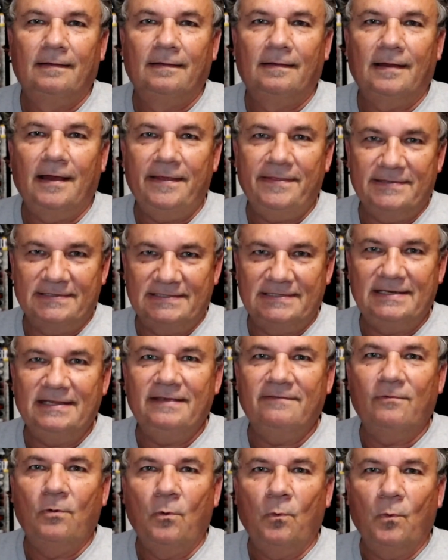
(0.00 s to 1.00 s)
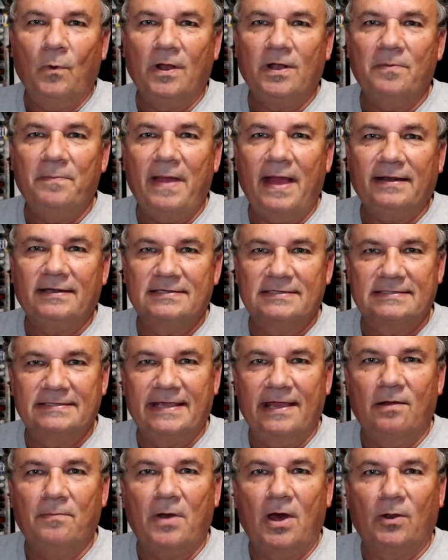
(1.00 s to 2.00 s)
Hi, this is Steve. Welcome back to
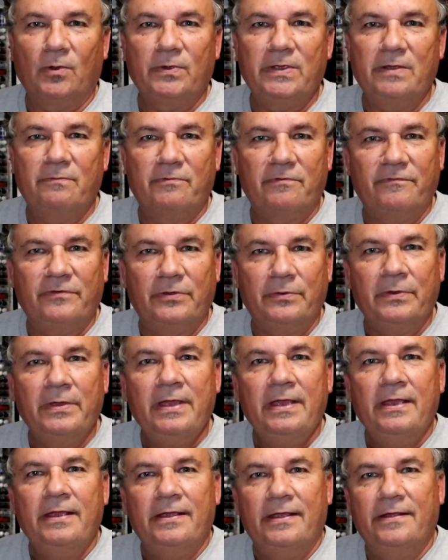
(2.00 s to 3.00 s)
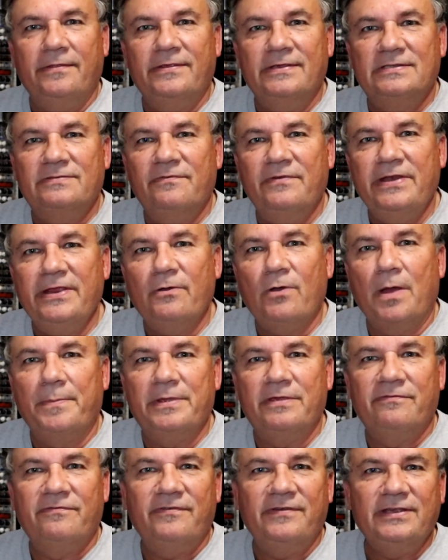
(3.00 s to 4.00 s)
Scale Model Kit Review. In this video I'll
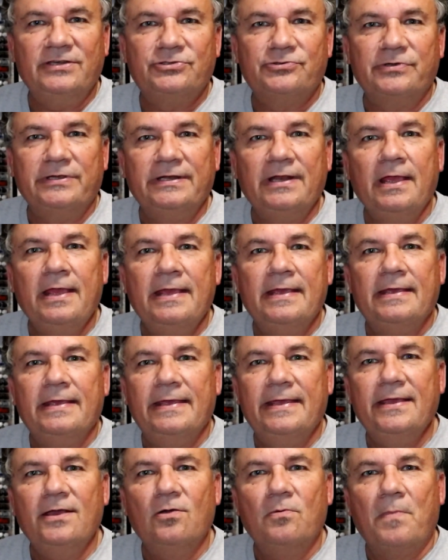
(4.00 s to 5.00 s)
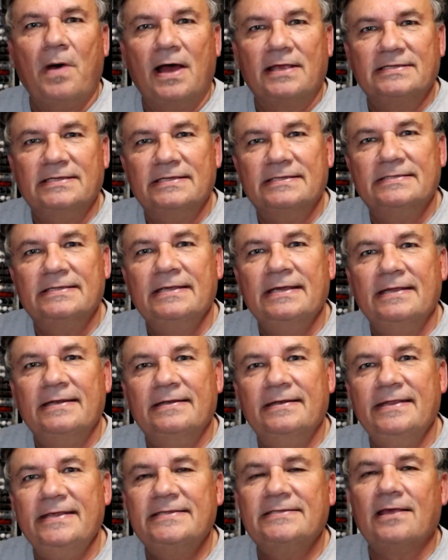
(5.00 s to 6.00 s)
be featuring Eaglemoss's
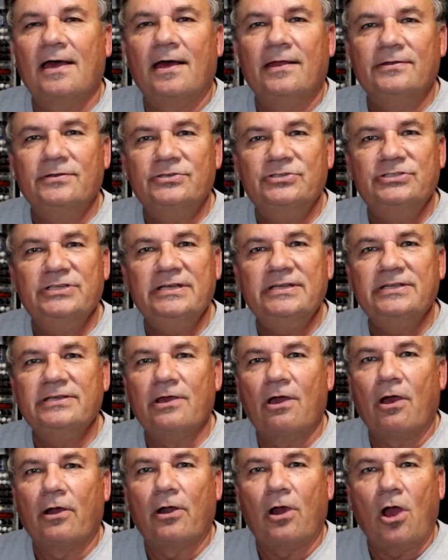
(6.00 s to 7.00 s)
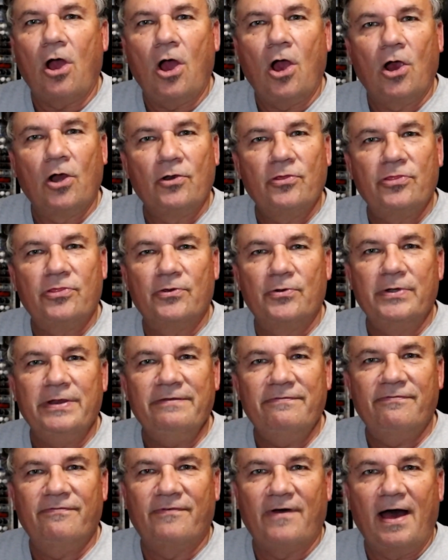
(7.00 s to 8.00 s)
Nissan GT-R
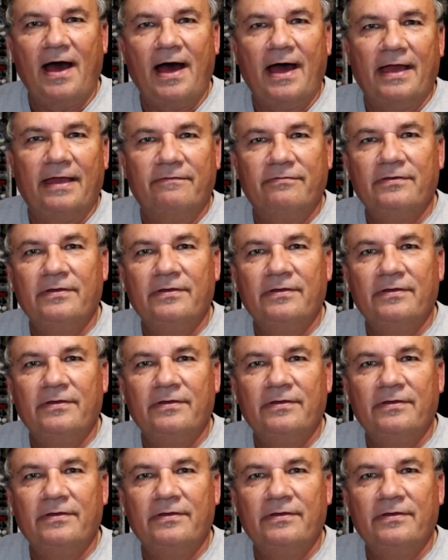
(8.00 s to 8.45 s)
R35.